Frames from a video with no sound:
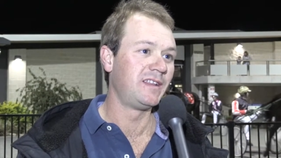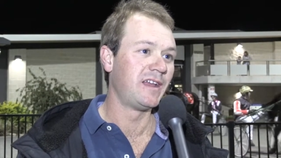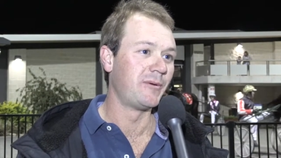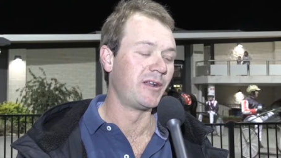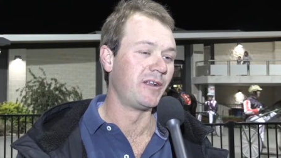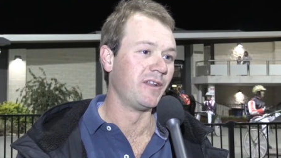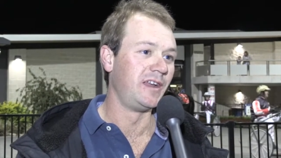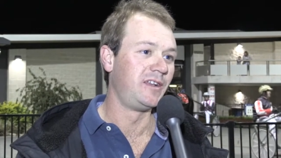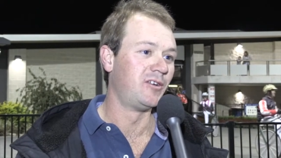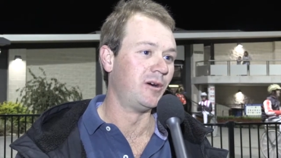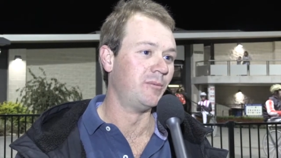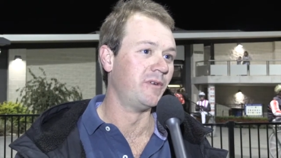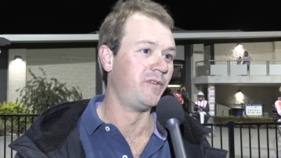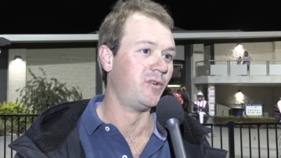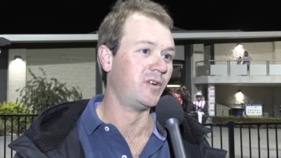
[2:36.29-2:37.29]
they went a lead
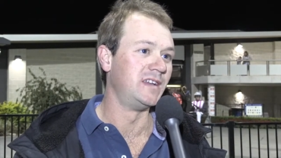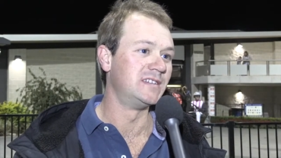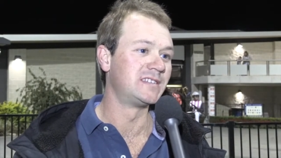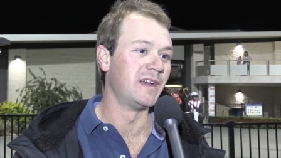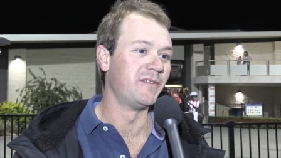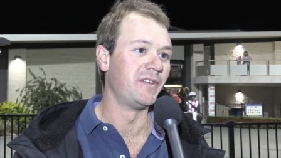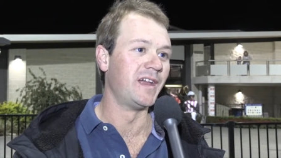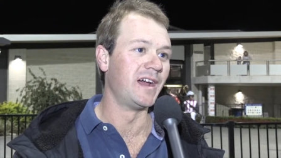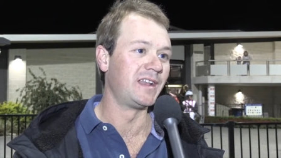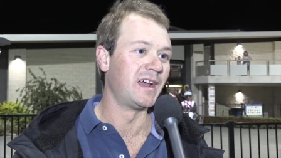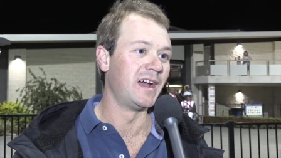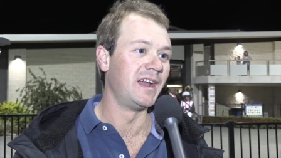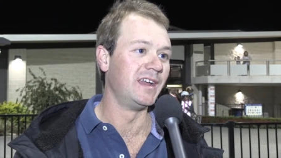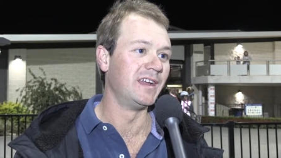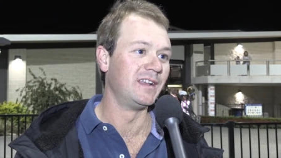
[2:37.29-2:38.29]
time of 47 that
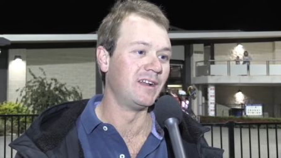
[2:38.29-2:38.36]
day,